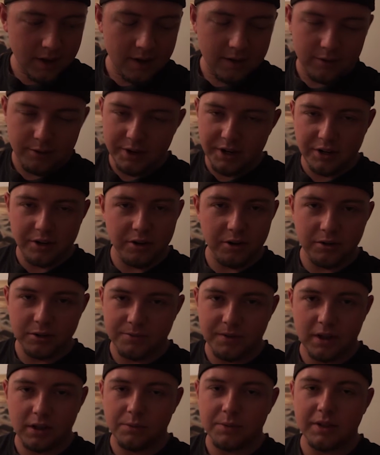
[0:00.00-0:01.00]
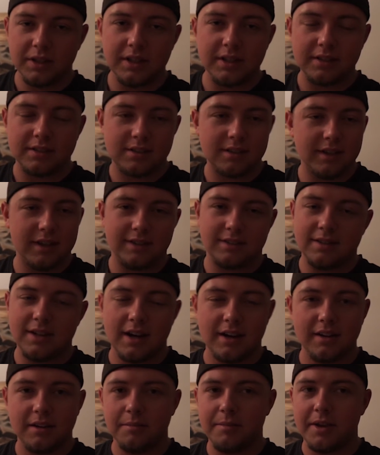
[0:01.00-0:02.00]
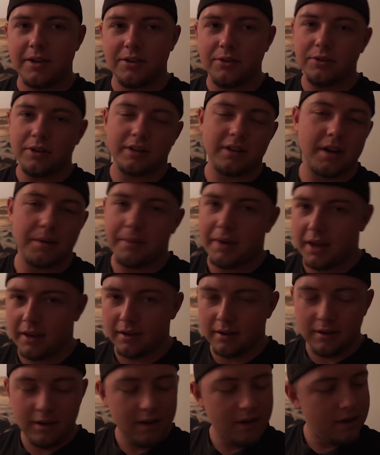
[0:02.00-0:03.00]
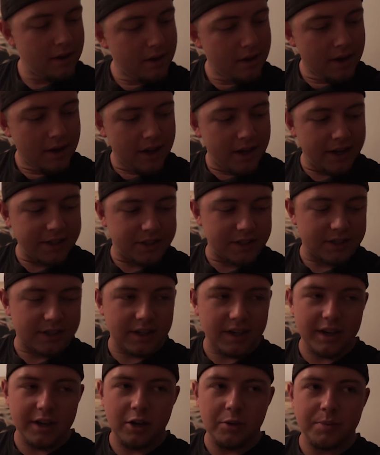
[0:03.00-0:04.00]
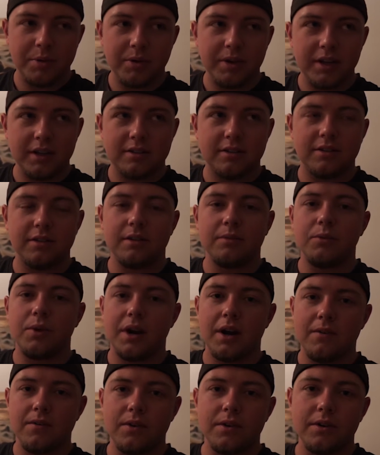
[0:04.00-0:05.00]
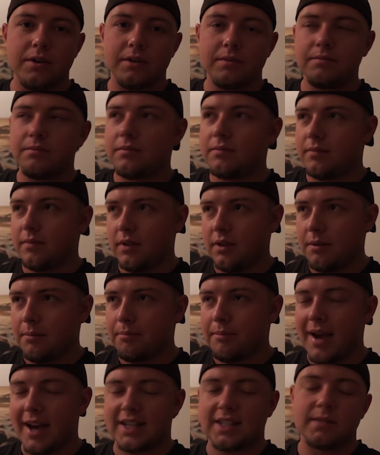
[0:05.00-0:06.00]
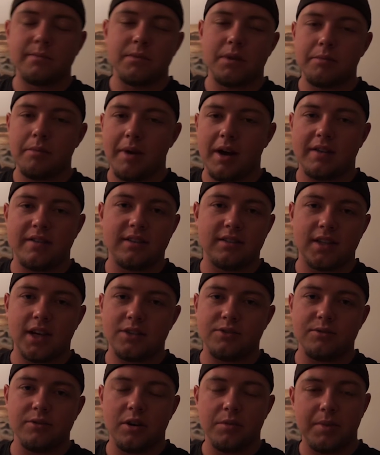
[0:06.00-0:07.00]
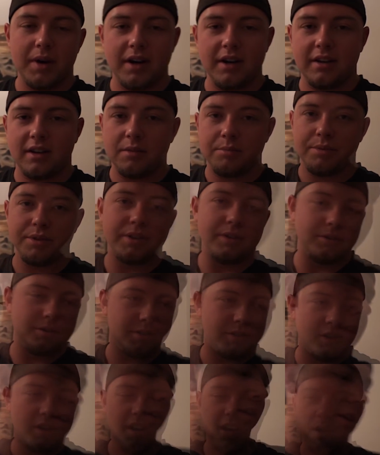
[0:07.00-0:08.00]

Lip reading: For any girls following this, it's not going to make you look like a man. It's just going to help you get to whatever maximum amount of testosterone your body can produce.